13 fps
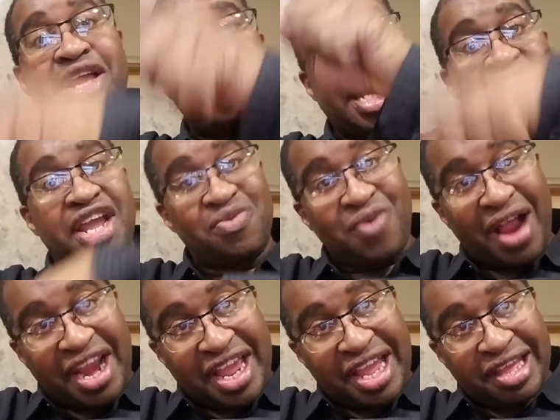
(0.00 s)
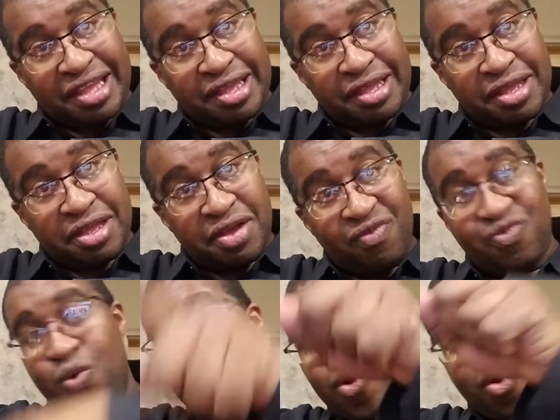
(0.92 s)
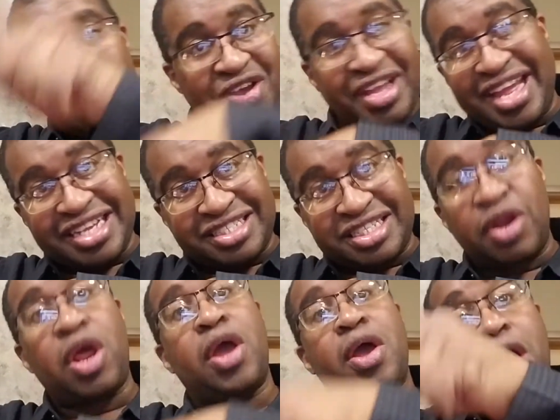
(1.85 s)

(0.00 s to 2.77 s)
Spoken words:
getting ready for, you guessed it,